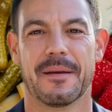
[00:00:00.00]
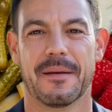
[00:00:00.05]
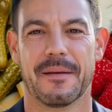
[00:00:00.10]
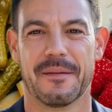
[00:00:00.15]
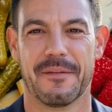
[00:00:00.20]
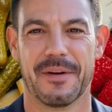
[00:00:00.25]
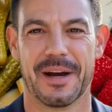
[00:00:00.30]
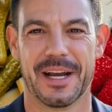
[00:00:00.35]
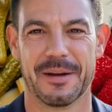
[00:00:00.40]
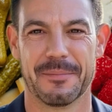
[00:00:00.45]

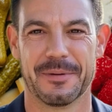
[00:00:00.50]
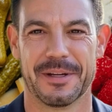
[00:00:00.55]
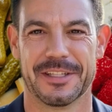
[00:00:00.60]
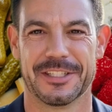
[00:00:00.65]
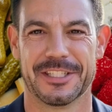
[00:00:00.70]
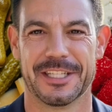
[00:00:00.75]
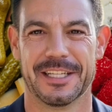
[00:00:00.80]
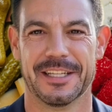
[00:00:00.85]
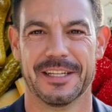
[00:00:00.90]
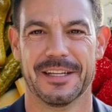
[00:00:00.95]
Vitamin
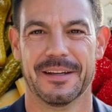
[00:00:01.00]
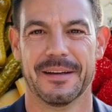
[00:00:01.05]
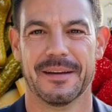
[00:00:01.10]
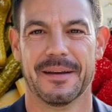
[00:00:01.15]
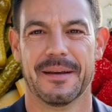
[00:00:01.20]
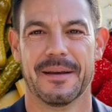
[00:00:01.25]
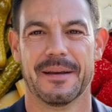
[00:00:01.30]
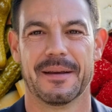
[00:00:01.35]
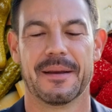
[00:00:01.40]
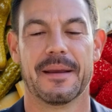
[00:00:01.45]
D,
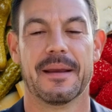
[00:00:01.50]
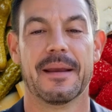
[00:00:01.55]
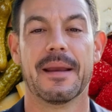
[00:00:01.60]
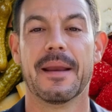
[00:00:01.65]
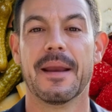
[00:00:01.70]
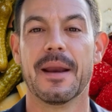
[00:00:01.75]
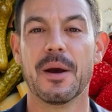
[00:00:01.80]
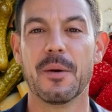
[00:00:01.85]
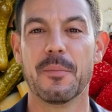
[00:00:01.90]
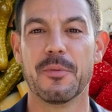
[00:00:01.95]

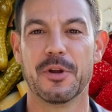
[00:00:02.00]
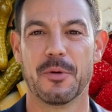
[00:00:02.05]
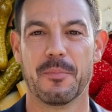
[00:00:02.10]
helps